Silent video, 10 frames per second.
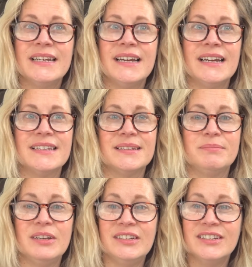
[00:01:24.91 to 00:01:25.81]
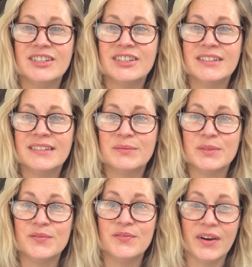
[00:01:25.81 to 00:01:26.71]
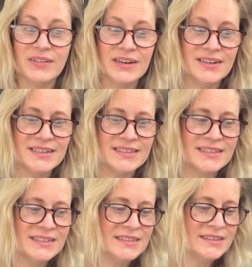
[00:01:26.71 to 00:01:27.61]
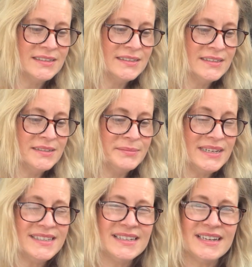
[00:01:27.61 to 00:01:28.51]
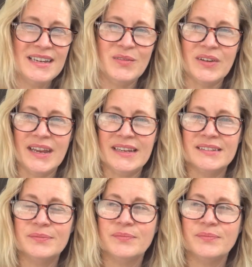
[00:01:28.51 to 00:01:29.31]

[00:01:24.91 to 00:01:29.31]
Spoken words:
had some lunch, it was very nice. Yesterday evening,